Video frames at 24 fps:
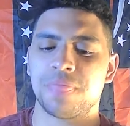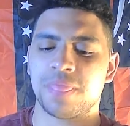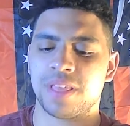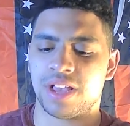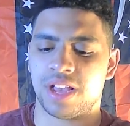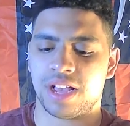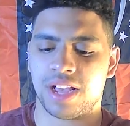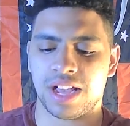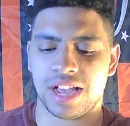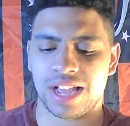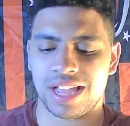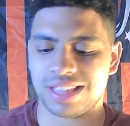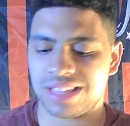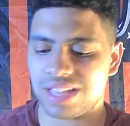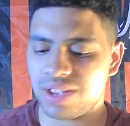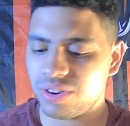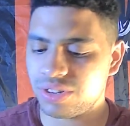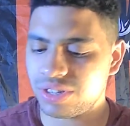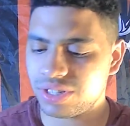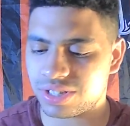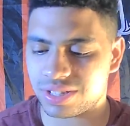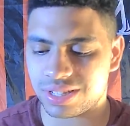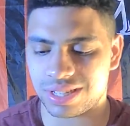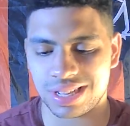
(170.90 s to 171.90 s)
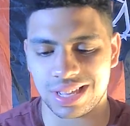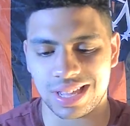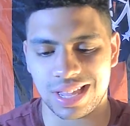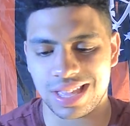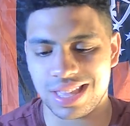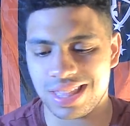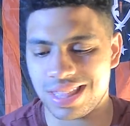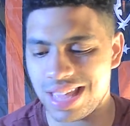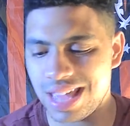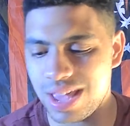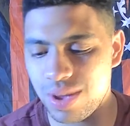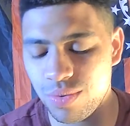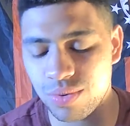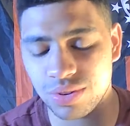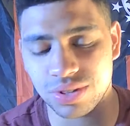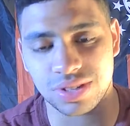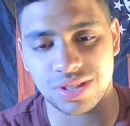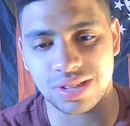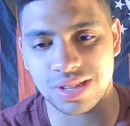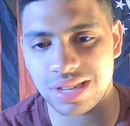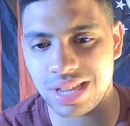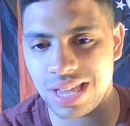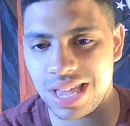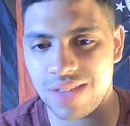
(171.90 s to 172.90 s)
and they're just, it
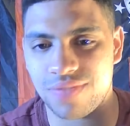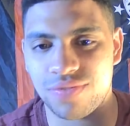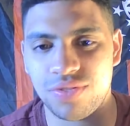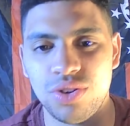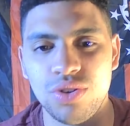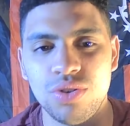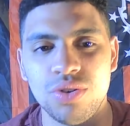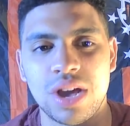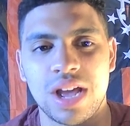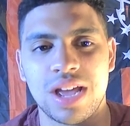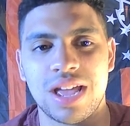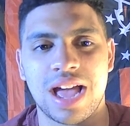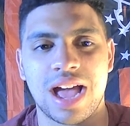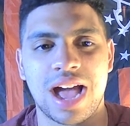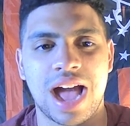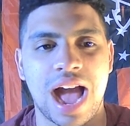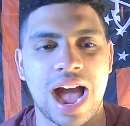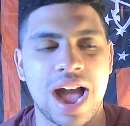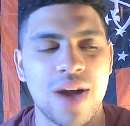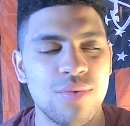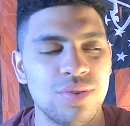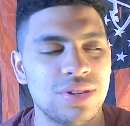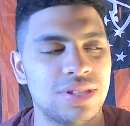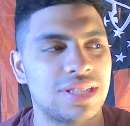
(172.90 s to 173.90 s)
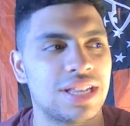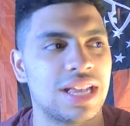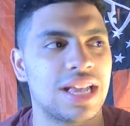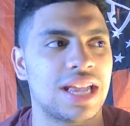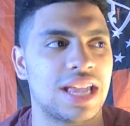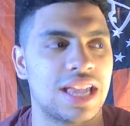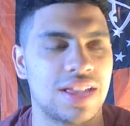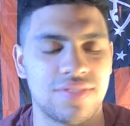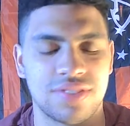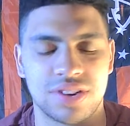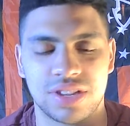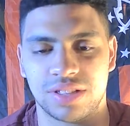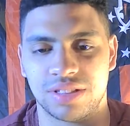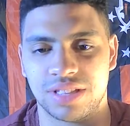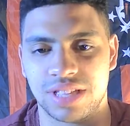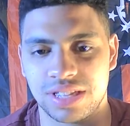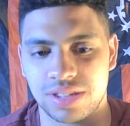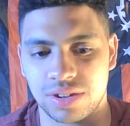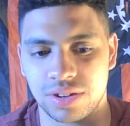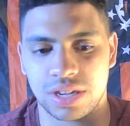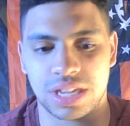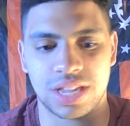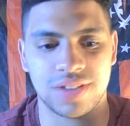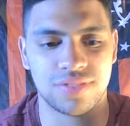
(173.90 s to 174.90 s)
was, if you, I would say give it
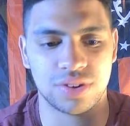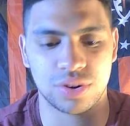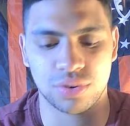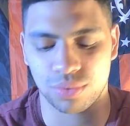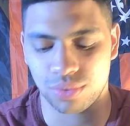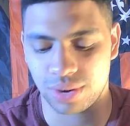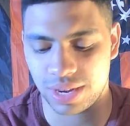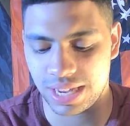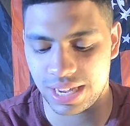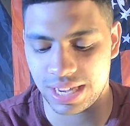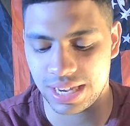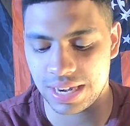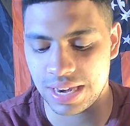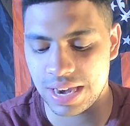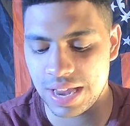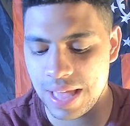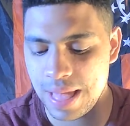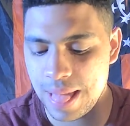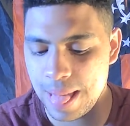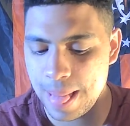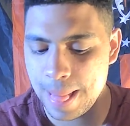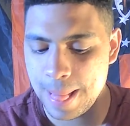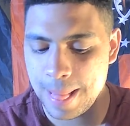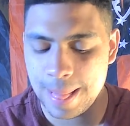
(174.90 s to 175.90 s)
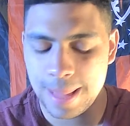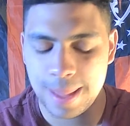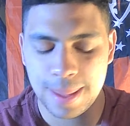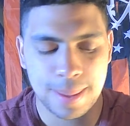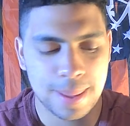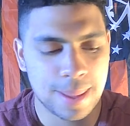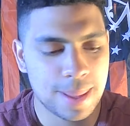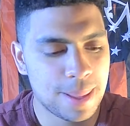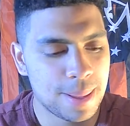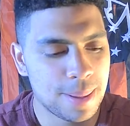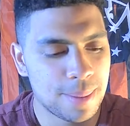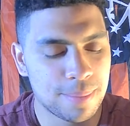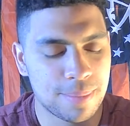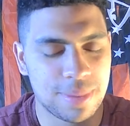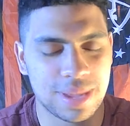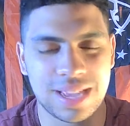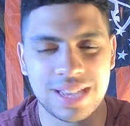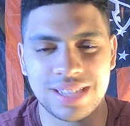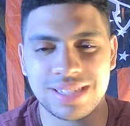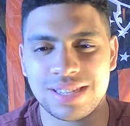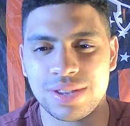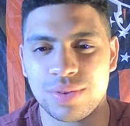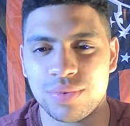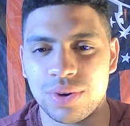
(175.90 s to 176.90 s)
a read,
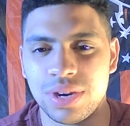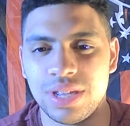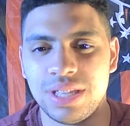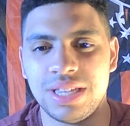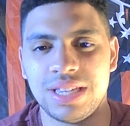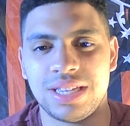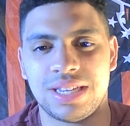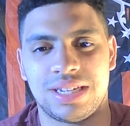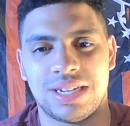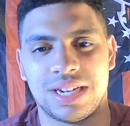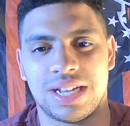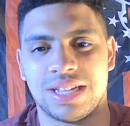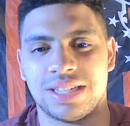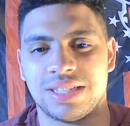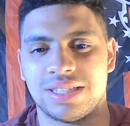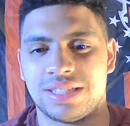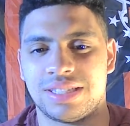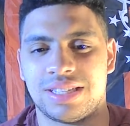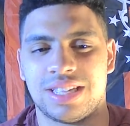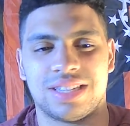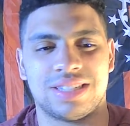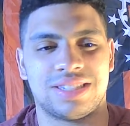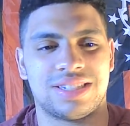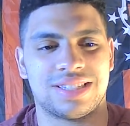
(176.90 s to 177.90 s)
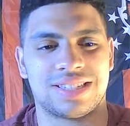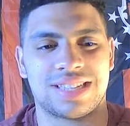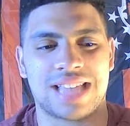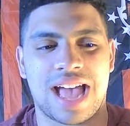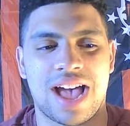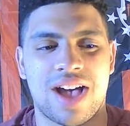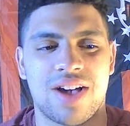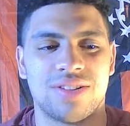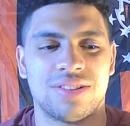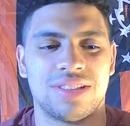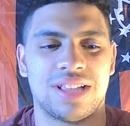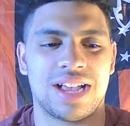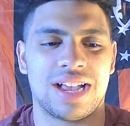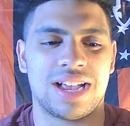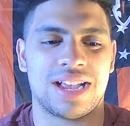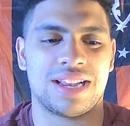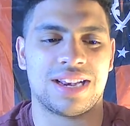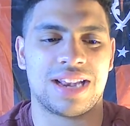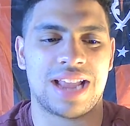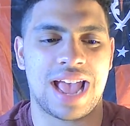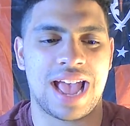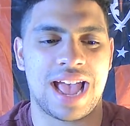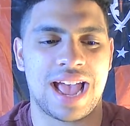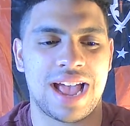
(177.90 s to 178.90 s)
because it really does just
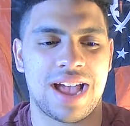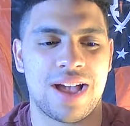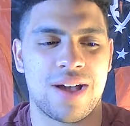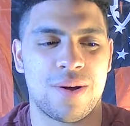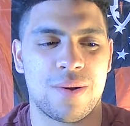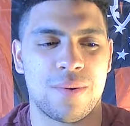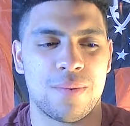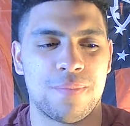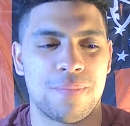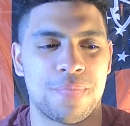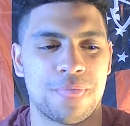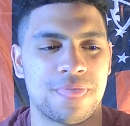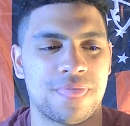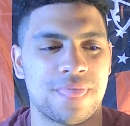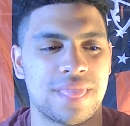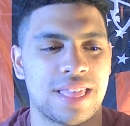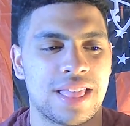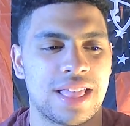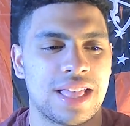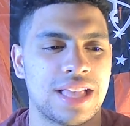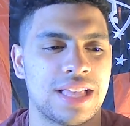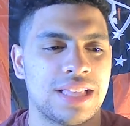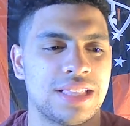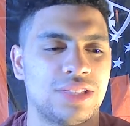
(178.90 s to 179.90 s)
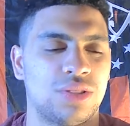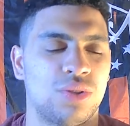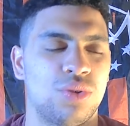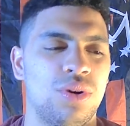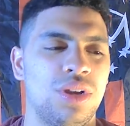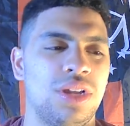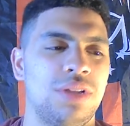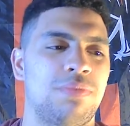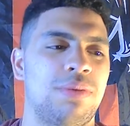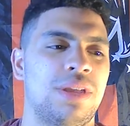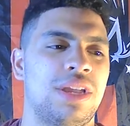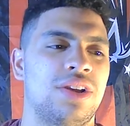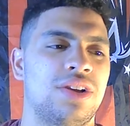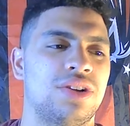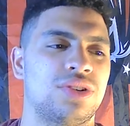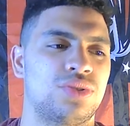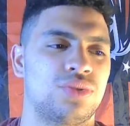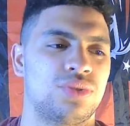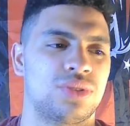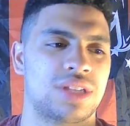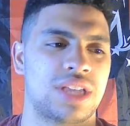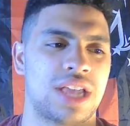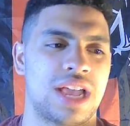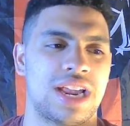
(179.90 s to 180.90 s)
outline how Lloyd Pierce
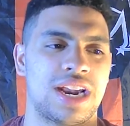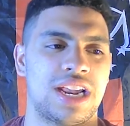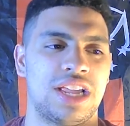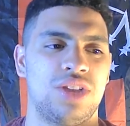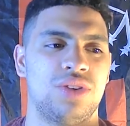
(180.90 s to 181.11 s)
was kind of,